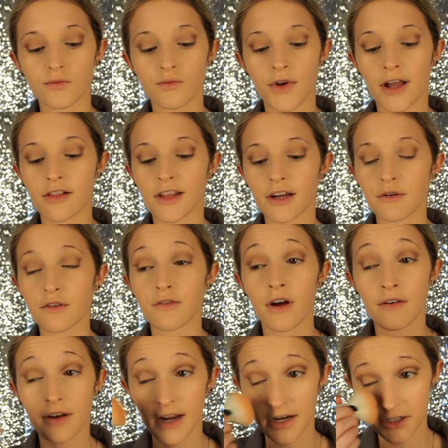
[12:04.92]
like liquid
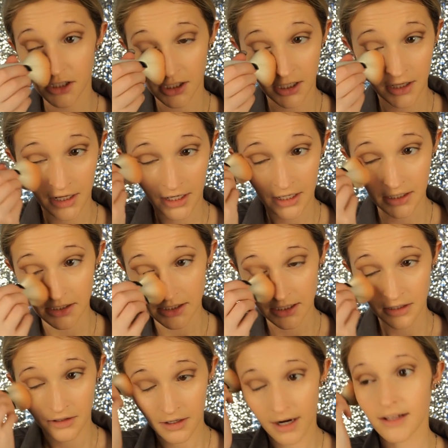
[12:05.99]
foundation and then
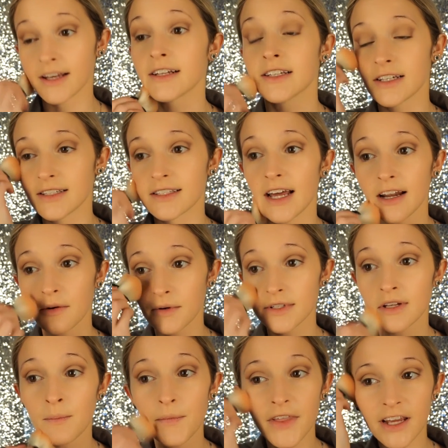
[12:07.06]
concealer, I like to set it with
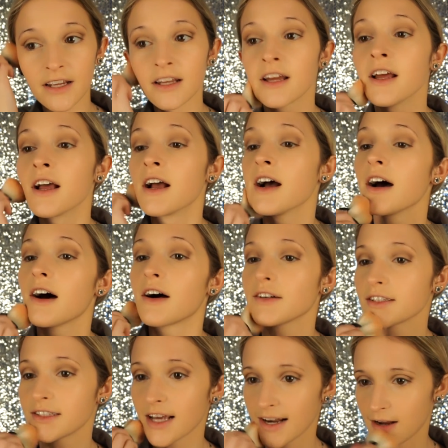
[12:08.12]
something. I'll
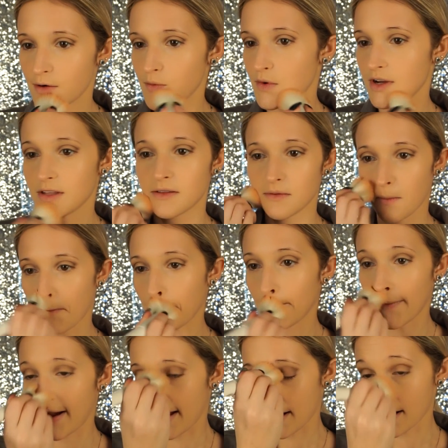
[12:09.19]
set it with
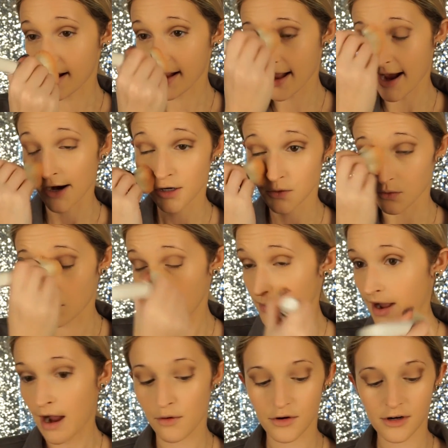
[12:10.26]
my actual
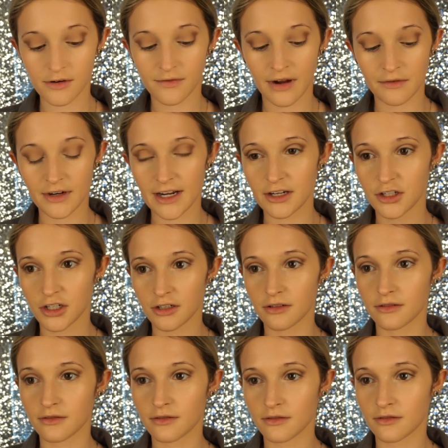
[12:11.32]
powder foundation.
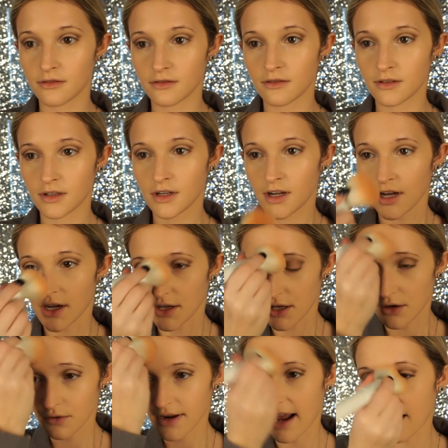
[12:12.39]
You
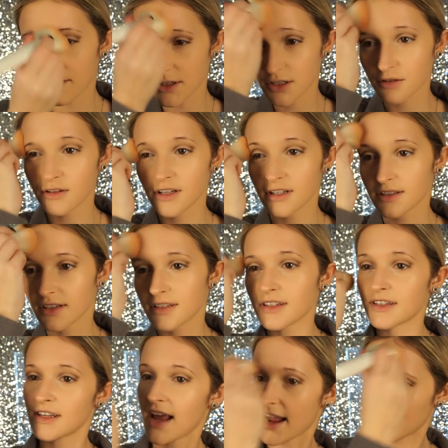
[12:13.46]
don't have to do this. This is
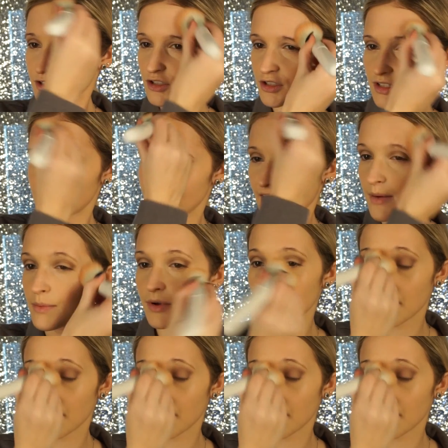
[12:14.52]
an extra step,